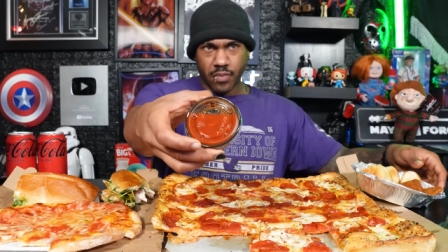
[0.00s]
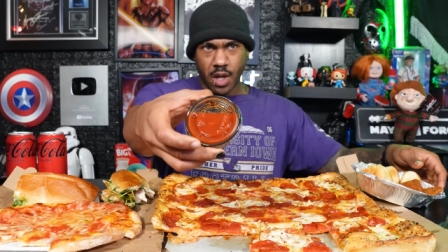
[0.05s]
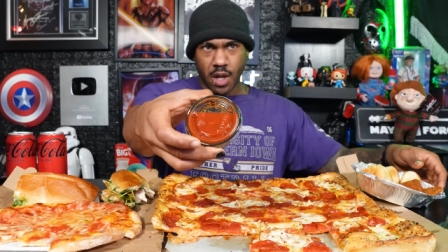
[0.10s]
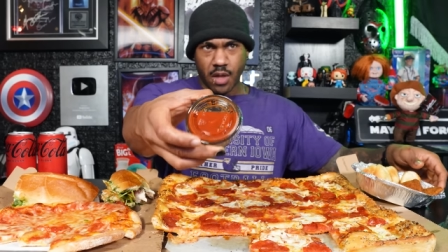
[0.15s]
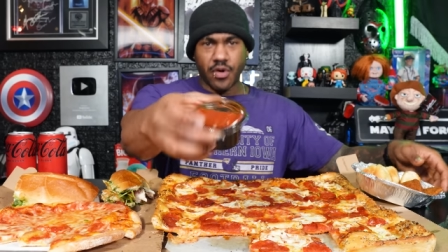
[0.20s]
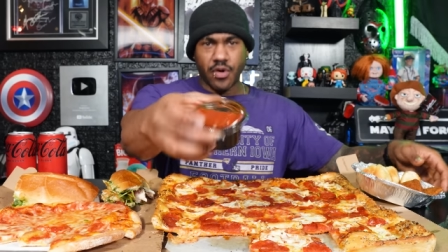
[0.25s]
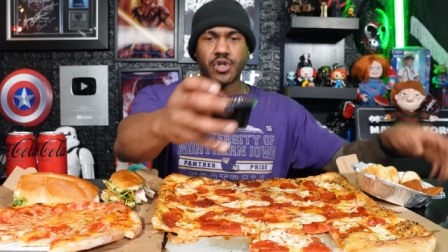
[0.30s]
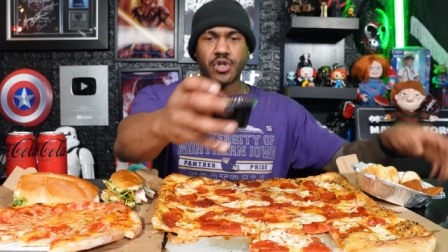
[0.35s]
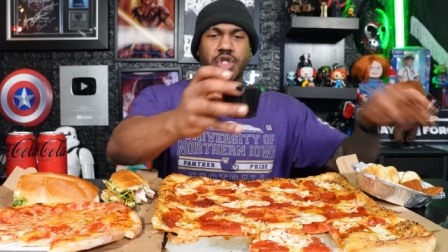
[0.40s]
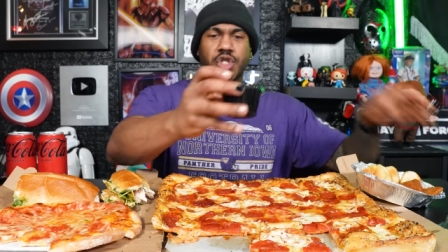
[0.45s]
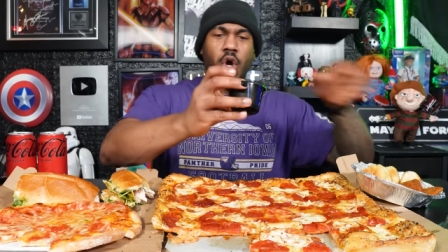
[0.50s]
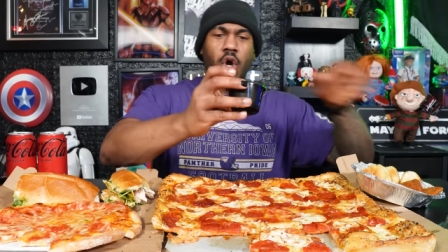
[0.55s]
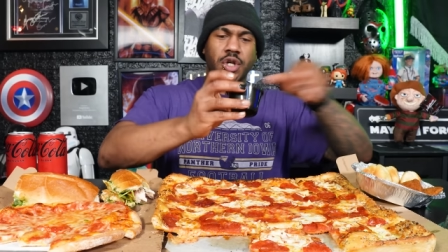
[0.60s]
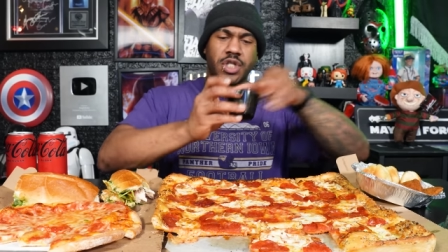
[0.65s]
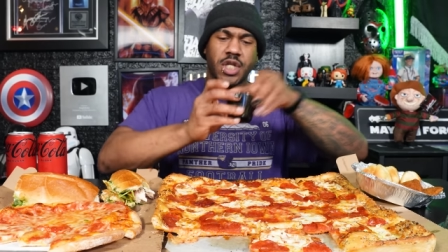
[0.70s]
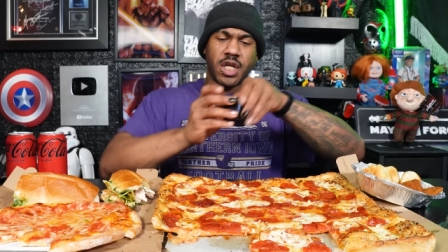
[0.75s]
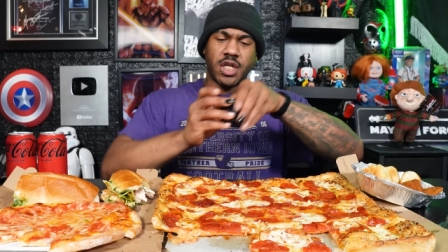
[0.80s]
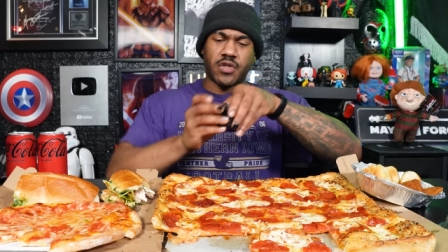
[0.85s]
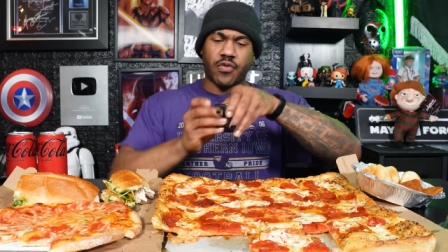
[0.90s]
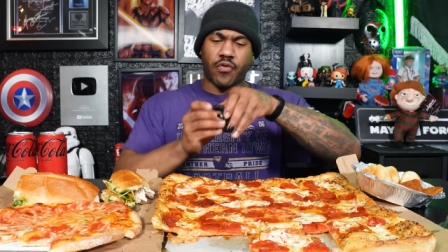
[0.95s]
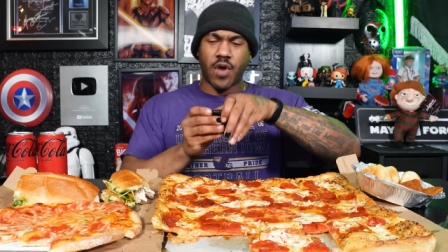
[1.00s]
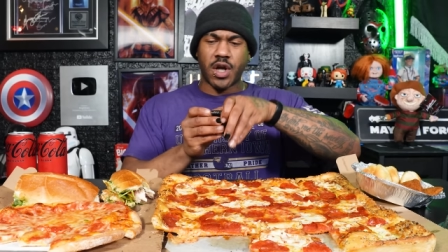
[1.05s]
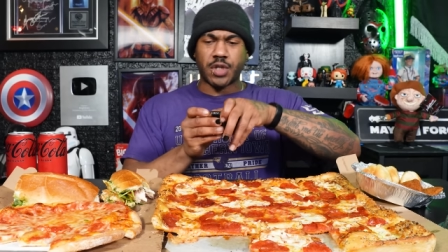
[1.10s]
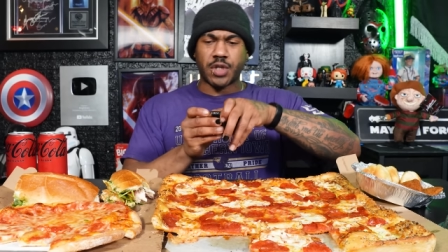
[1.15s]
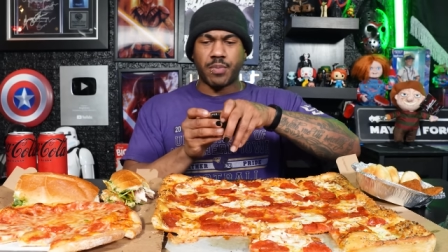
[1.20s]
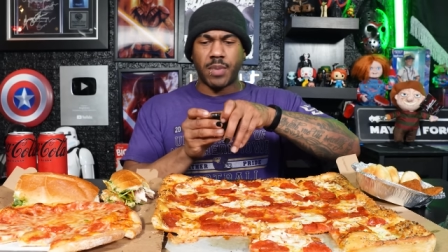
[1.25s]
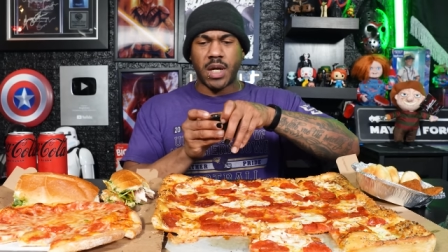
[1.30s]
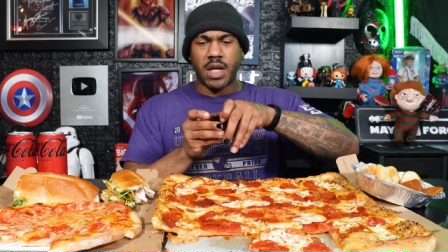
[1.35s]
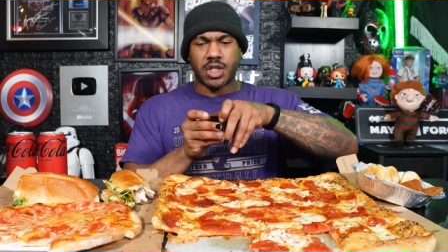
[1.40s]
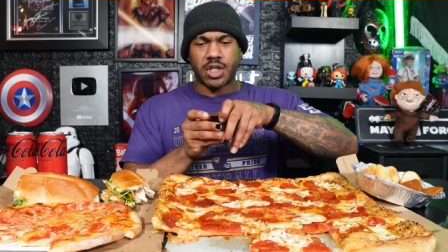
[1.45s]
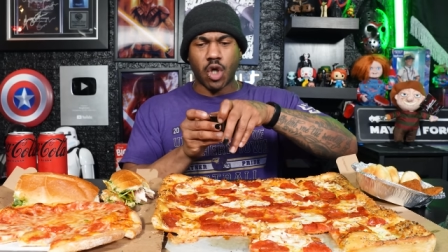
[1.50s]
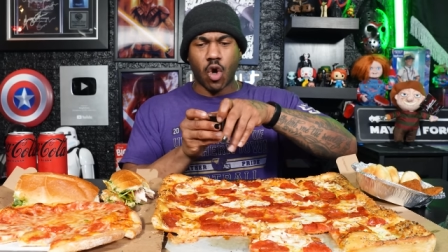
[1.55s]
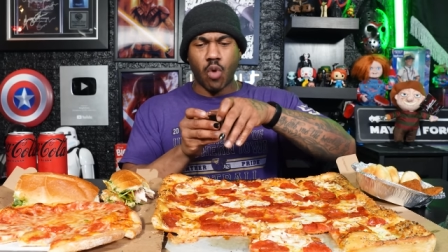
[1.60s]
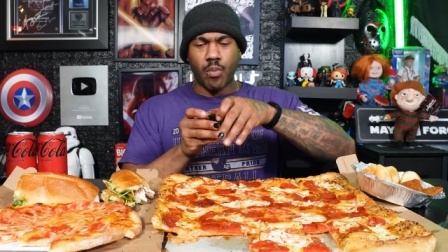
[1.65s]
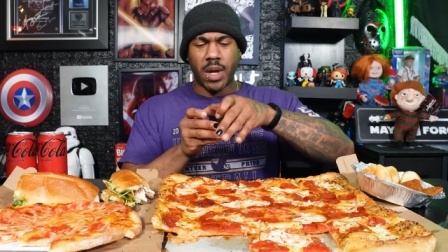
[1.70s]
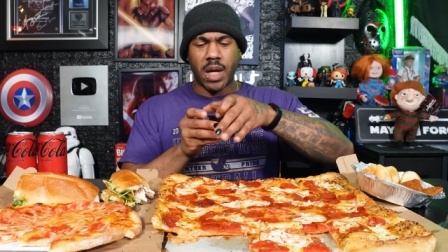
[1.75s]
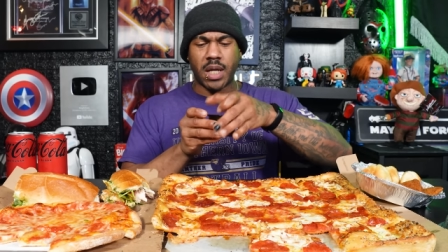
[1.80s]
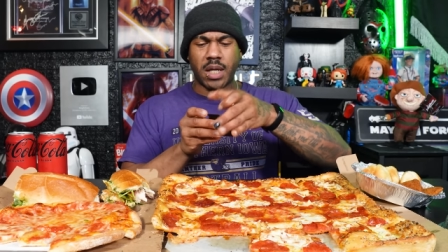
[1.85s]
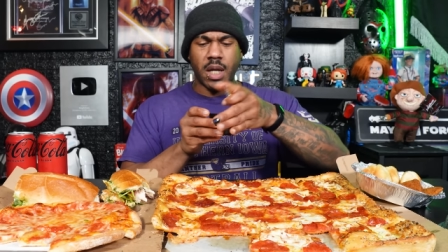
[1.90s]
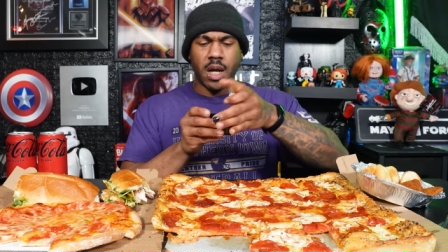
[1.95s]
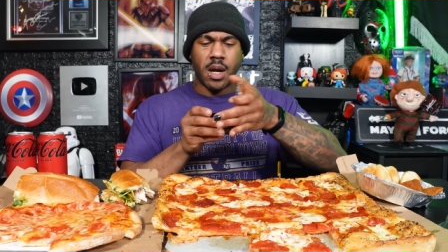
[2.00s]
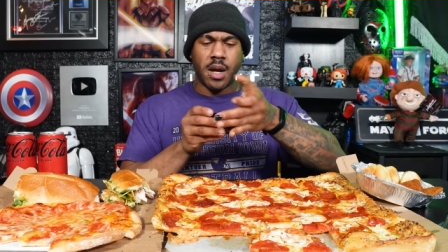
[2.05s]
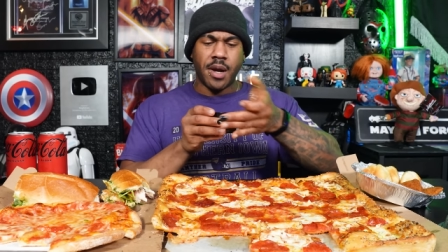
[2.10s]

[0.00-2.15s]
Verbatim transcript: Their sauce is fresh made. It's homemade.